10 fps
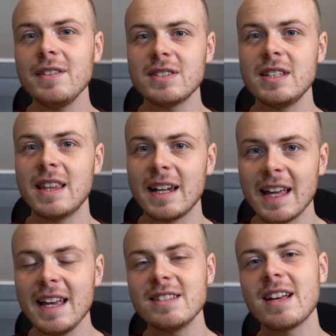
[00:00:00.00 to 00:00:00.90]
of see that
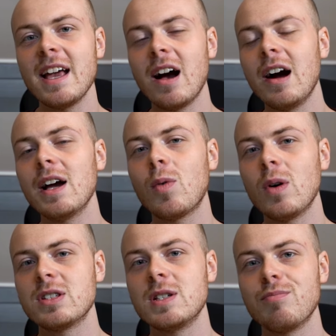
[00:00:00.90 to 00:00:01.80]
it is a high
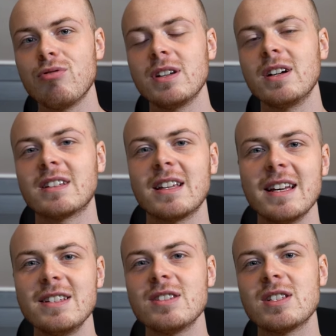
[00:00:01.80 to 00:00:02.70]
quality product and
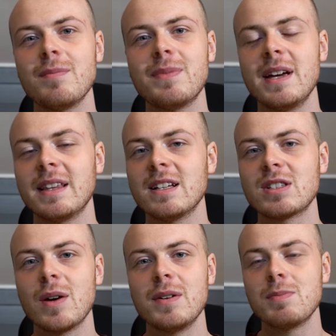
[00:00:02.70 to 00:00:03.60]
isn't something
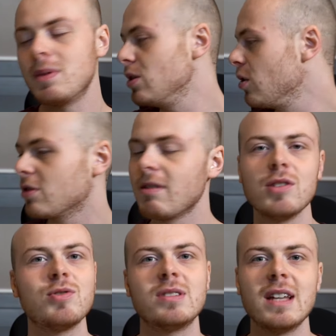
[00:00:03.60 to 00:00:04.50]
that's going to be knocked
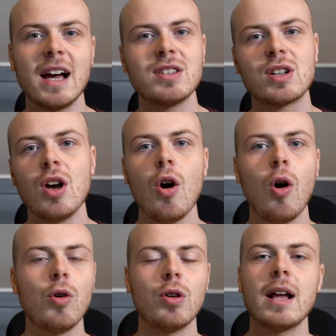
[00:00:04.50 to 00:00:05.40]
around your desk
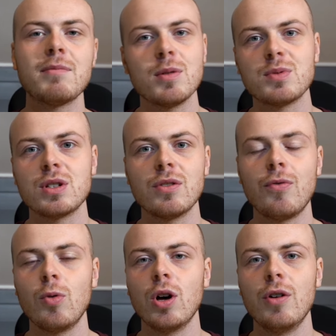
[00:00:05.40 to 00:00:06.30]
or your laptop's going to
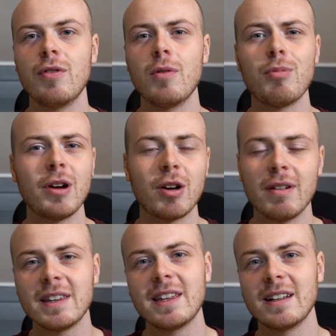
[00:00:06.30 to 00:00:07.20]
fall over and break or
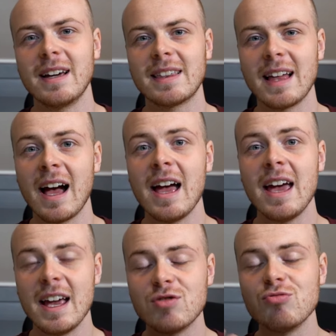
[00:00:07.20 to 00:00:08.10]
anything like that. It's